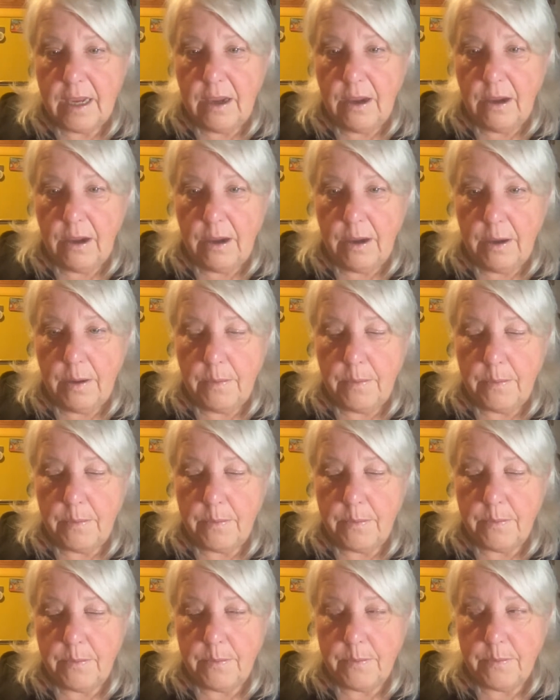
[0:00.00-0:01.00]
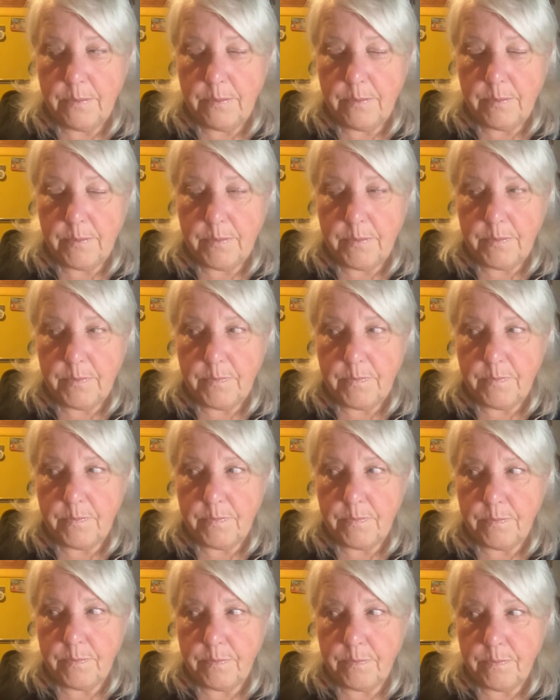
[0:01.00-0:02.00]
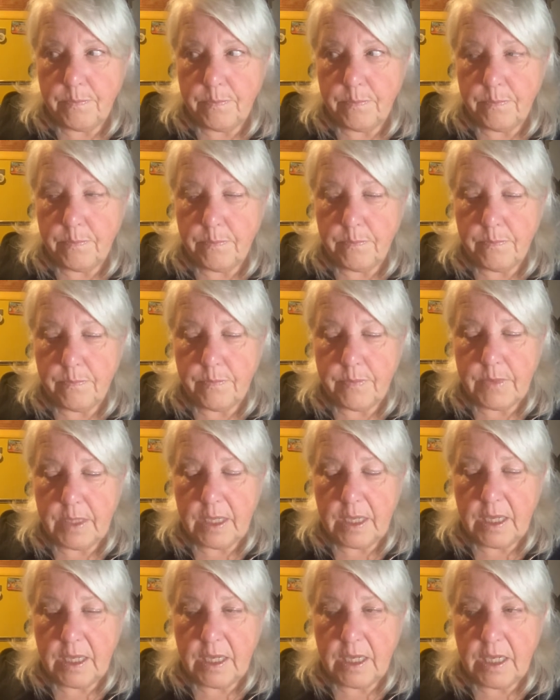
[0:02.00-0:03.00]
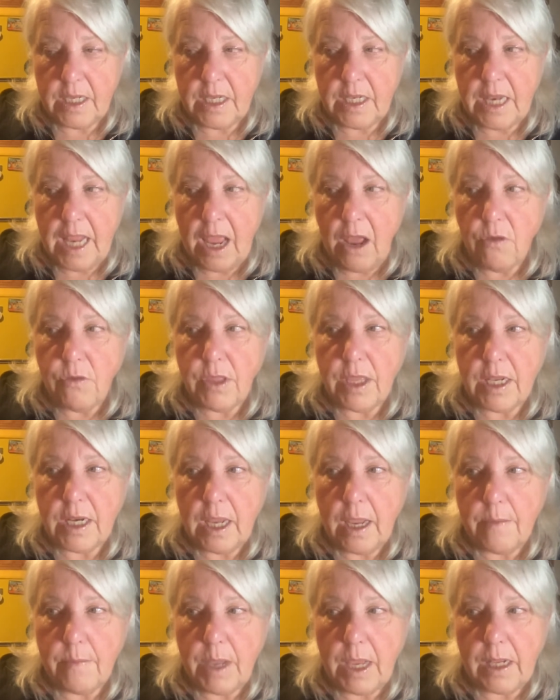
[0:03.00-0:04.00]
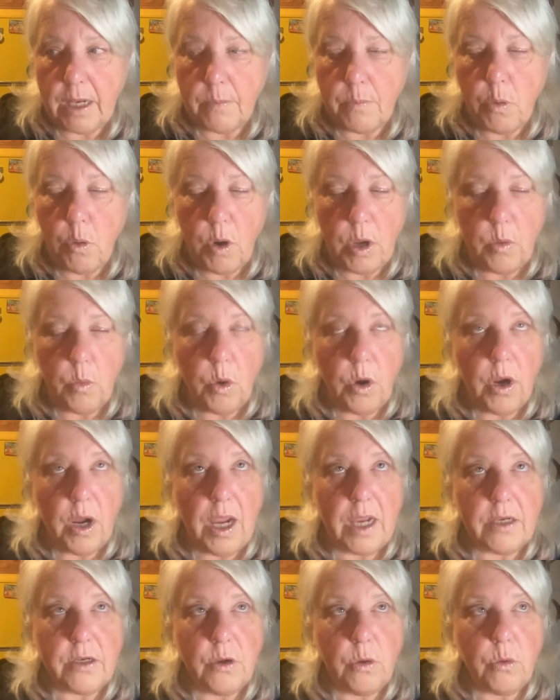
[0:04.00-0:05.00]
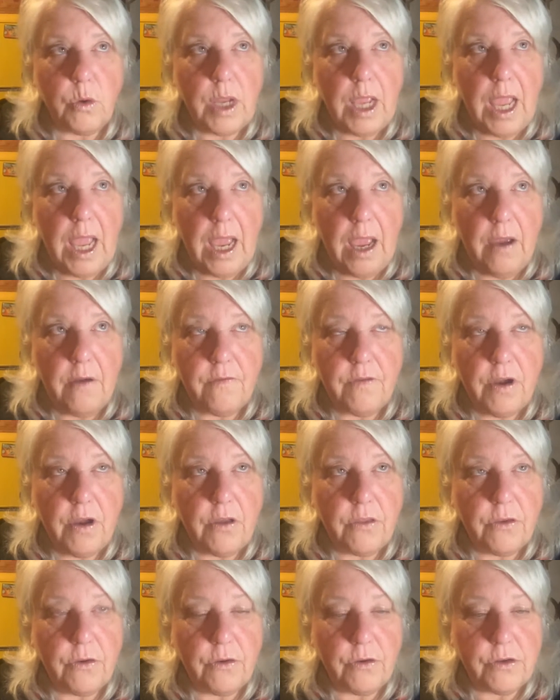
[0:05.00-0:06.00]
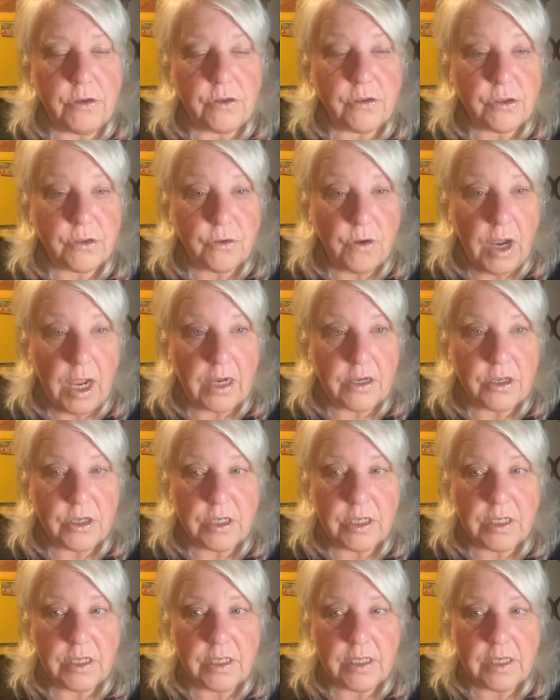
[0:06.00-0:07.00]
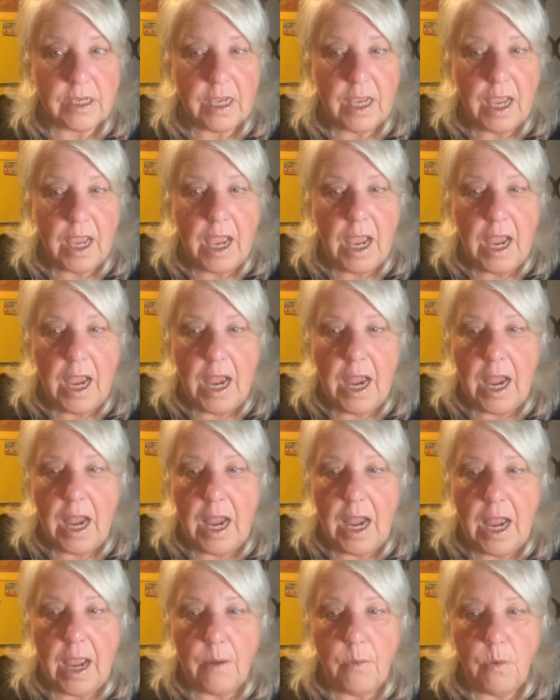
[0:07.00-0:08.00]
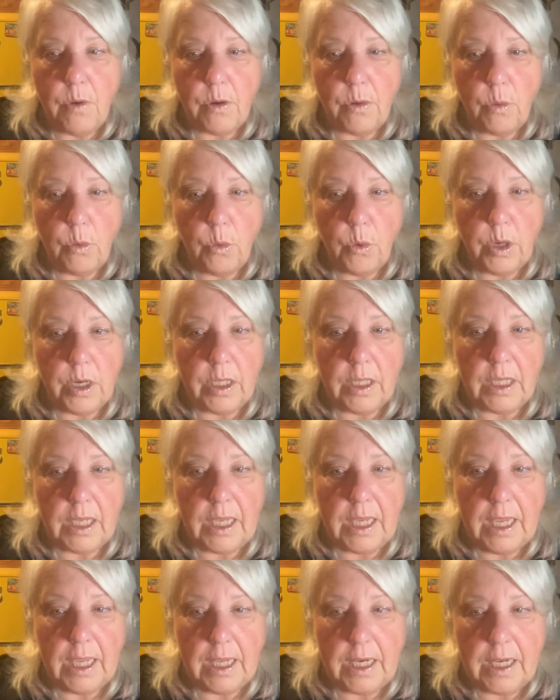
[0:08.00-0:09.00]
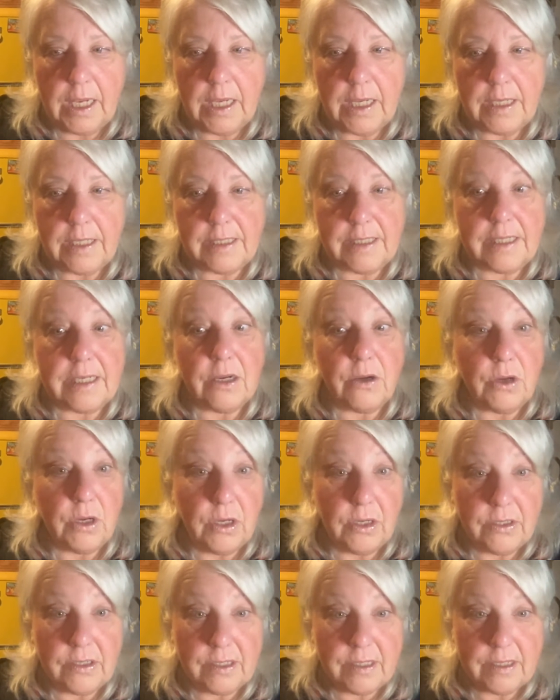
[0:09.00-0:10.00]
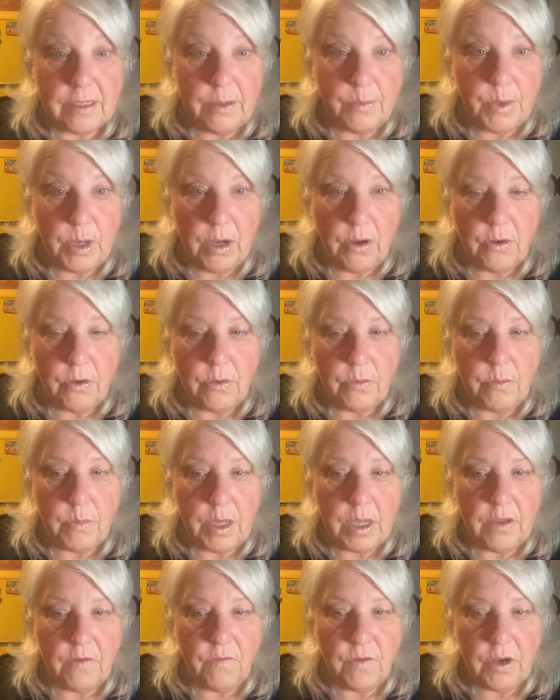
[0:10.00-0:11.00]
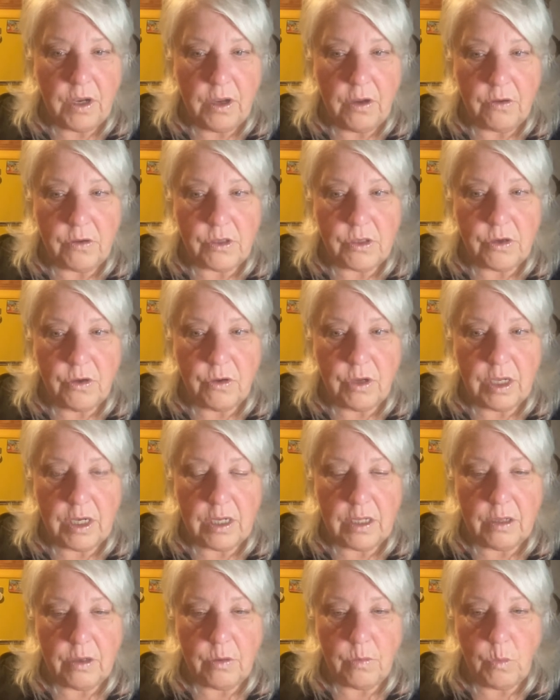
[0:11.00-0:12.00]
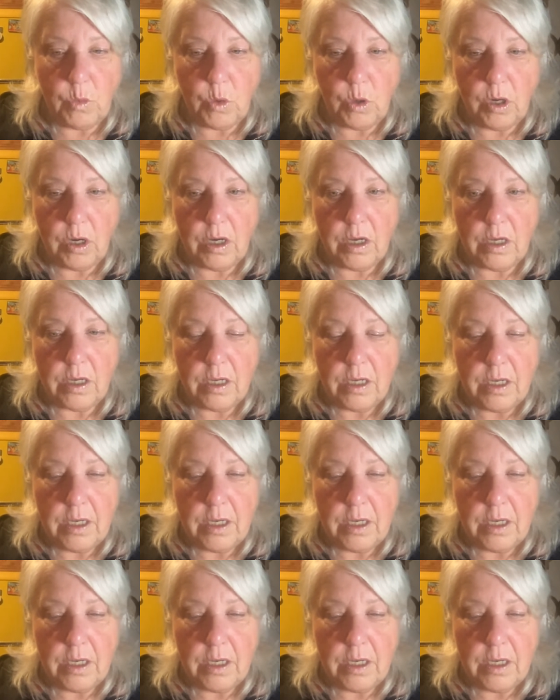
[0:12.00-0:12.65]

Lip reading: now that I'm at a point where I don't have other distractions, I want to really get serious about making videos, you know, get a little more